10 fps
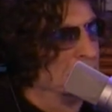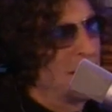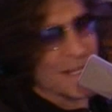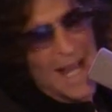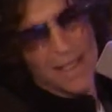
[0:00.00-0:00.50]

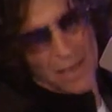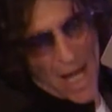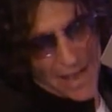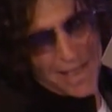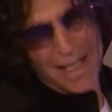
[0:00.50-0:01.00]
Well, he's not
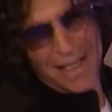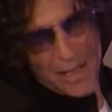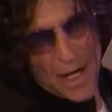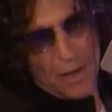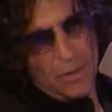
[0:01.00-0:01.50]
lying. He
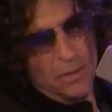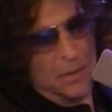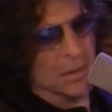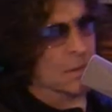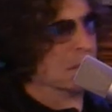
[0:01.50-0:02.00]
didn't know.
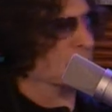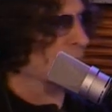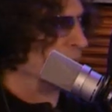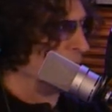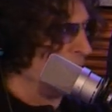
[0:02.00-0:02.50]

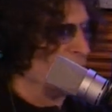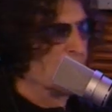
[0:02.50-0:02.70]
He's